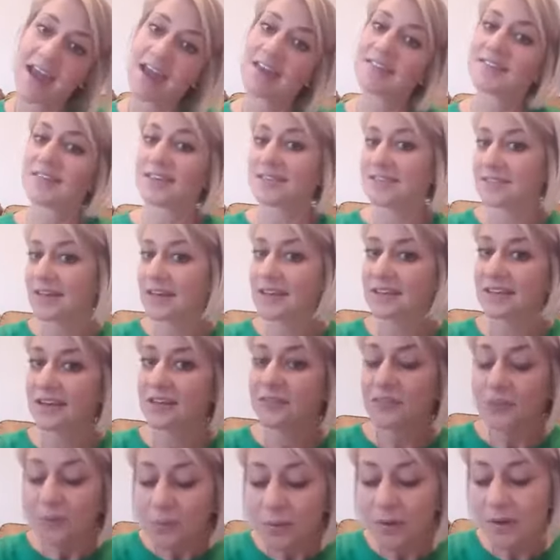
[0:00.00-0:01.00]
As I said,
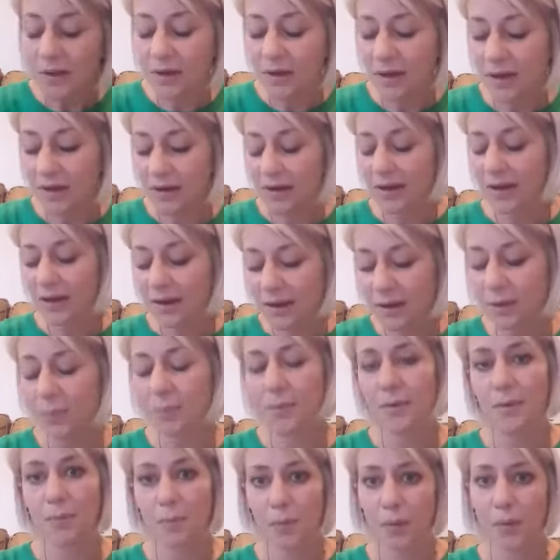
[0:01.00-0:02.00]
if you want to learn a little
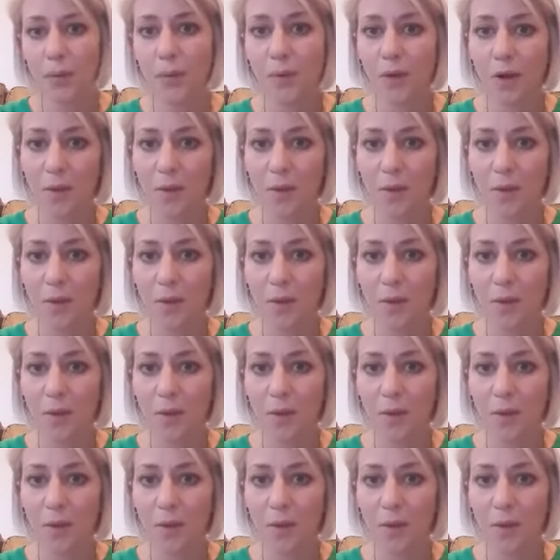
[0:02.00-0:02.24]
bit more